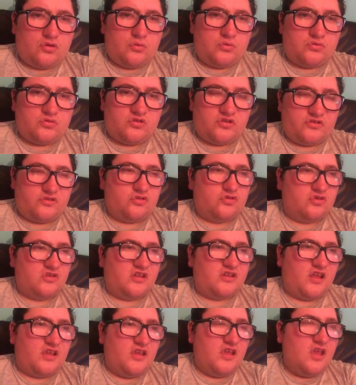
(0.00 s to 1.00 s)
of do
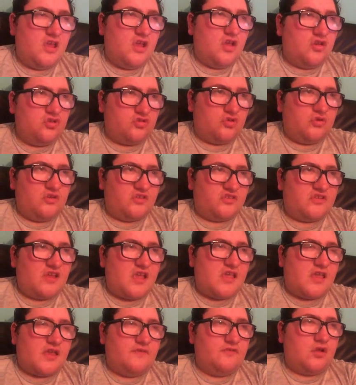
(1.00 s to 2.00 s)
to this
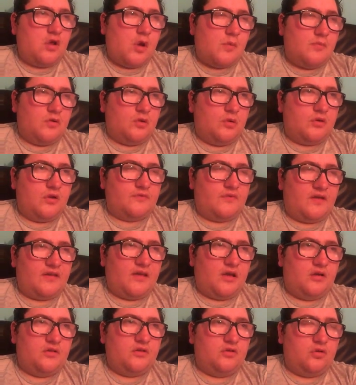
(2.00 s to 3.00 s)
day, even though I'm a
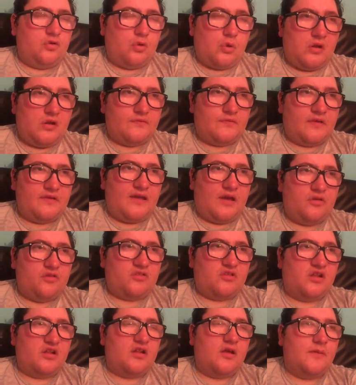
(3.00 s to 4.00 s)
qualified
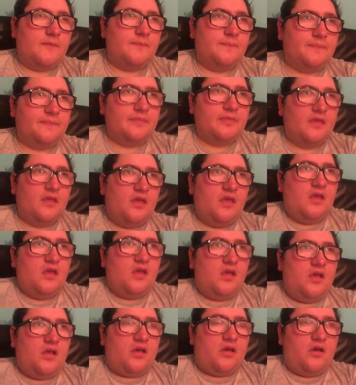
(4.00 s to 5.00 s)
counselor now.
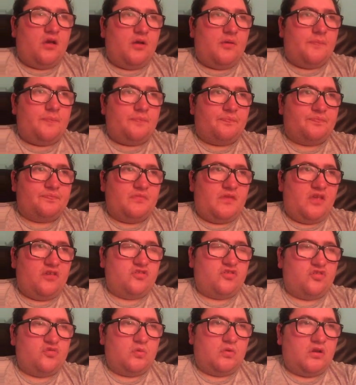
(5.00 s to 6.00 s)
Um,
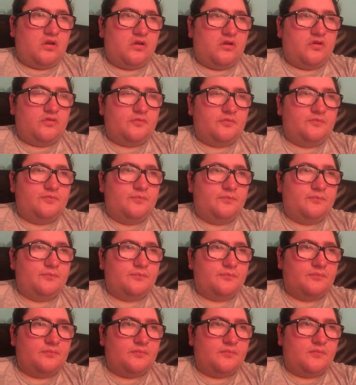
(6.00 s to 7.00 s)
it's just one of those
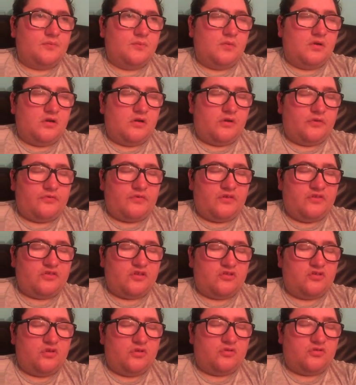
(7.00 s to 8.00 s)

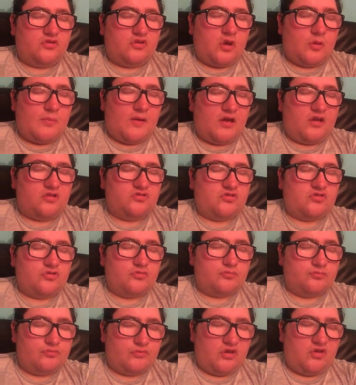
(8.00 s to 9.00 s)
things I do to go back and
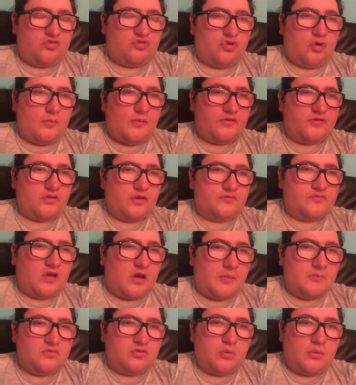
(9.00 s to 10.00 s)
just reassure myself
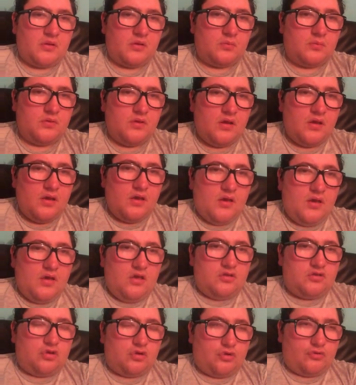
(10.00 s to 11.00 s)
that I'm doing
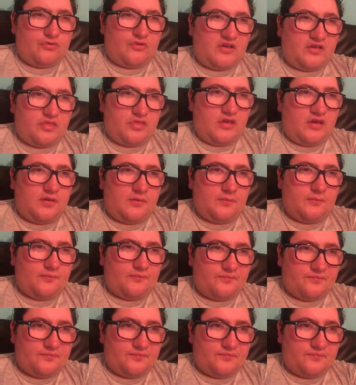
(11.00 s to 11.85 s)
the correct thing.